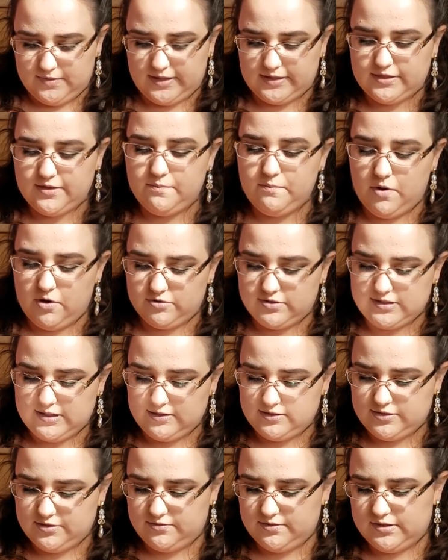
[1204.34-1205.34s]
like the
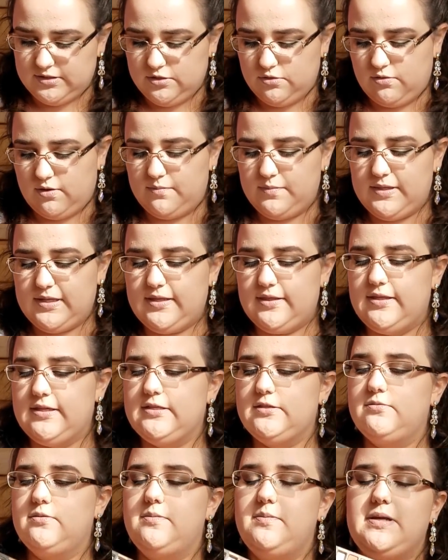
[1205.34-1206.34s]
most I'll do is normally
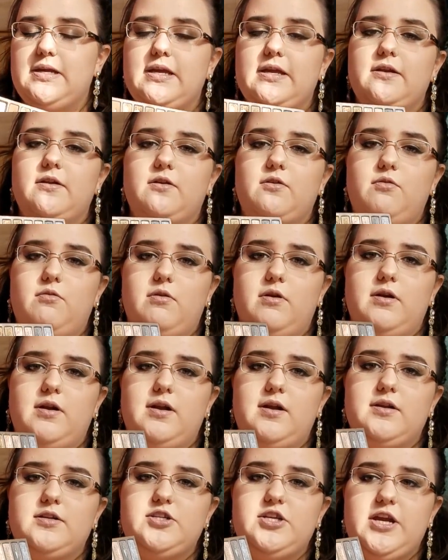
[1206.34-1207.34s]
these would be inner
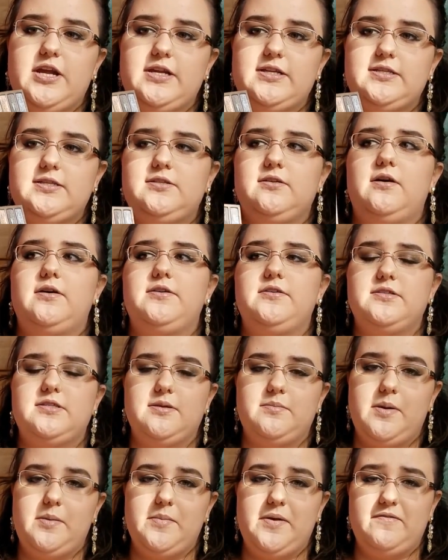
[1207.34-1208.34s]
corner shades, so I'll use
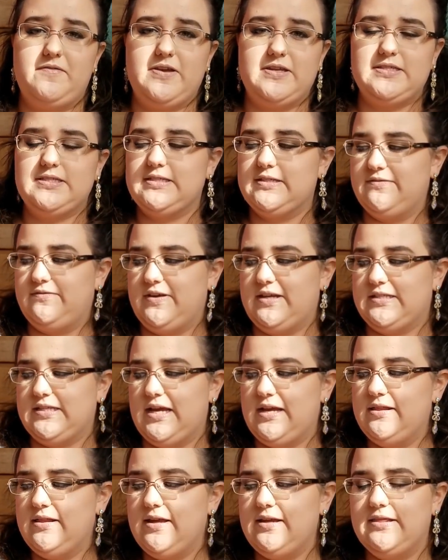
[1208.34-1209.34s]
them on my face as a
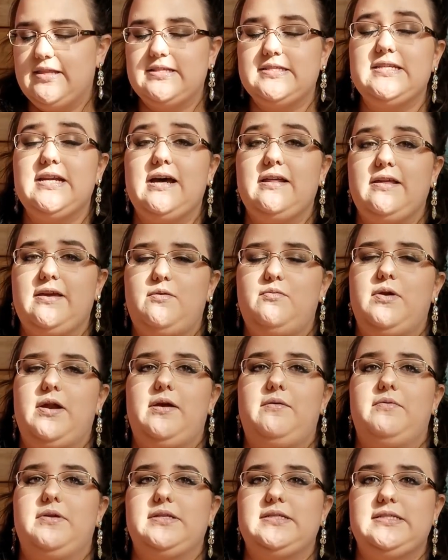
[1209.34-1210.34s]
face highlight. That's not like
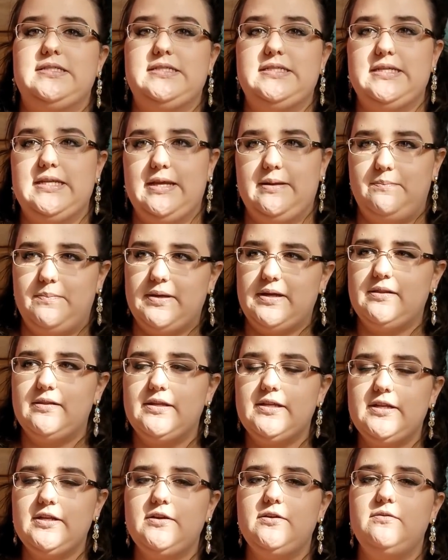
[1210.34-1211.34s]
what I would
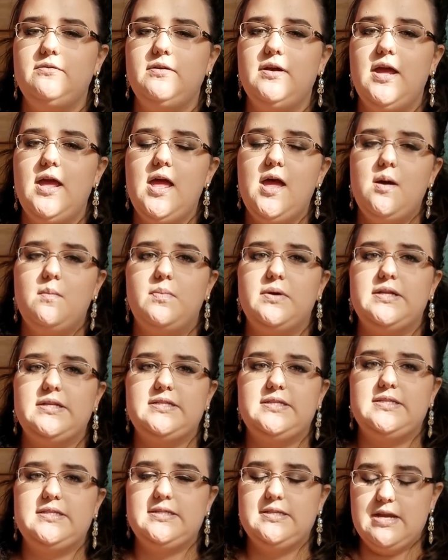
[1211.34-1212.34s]
typically do, but
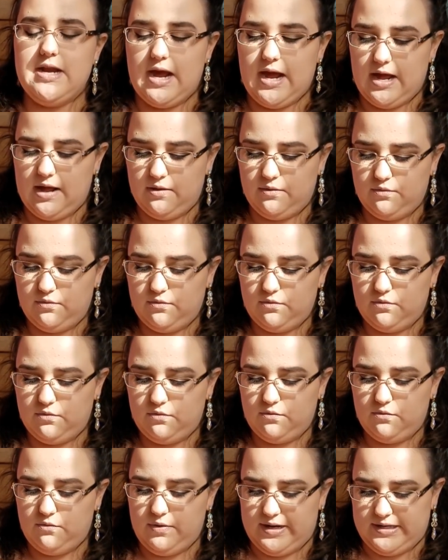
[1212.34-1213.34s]
it's not
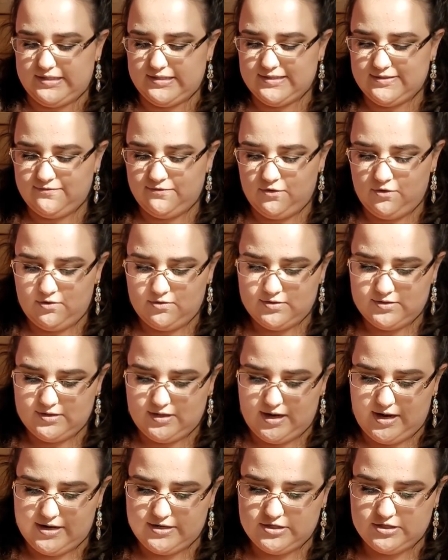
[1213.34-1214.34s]
wasteful.
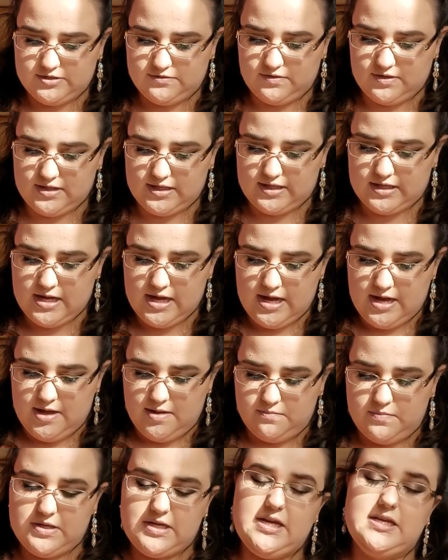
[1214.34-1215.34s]
So I just feel like
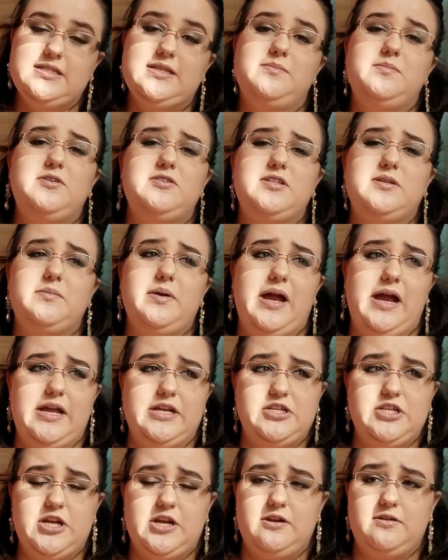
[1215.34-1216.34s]
because I'm using my
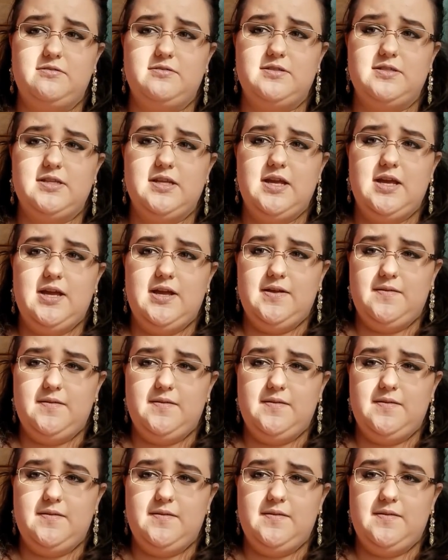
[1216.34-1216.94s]
eyeshadows